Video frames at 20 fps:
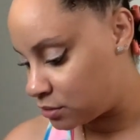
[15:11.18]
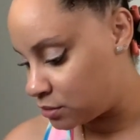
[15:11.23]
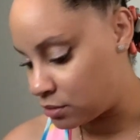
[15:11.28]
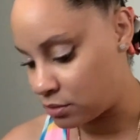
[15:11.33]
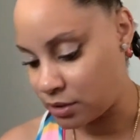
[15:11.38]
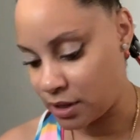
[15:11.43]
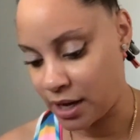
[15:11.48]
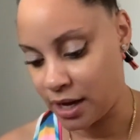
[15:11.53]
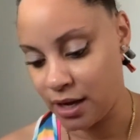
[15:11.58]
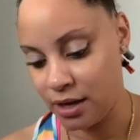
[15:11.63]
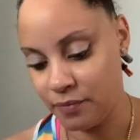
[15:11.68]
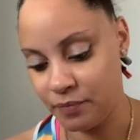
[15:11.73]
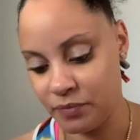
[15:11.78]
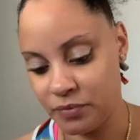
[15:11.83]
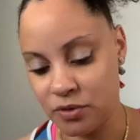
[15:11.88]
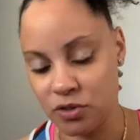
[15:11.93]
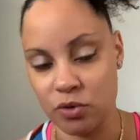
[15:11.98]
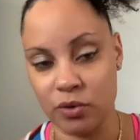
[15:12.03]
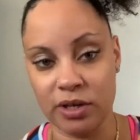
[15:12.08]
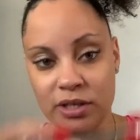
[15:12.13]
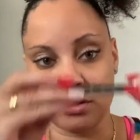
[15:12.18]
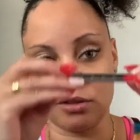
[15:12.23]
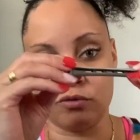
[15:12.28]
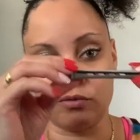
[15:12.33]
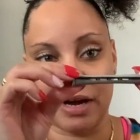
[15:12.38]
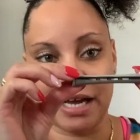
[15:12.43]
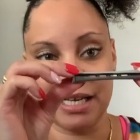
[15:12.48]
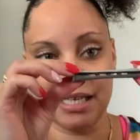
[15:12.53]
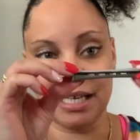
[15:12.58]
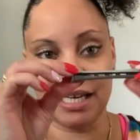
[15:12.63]
okay? So get the
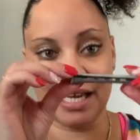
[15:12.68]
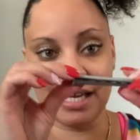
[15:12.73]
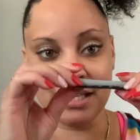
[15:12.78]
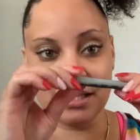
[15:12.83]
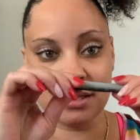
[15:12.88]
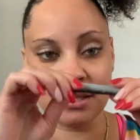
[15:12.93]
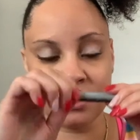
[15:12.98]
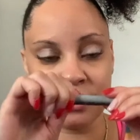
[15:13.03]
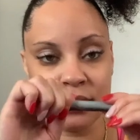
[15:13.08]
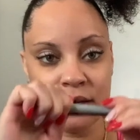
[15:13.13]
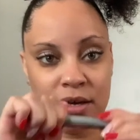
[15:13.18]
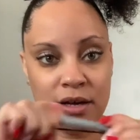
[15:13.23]
right length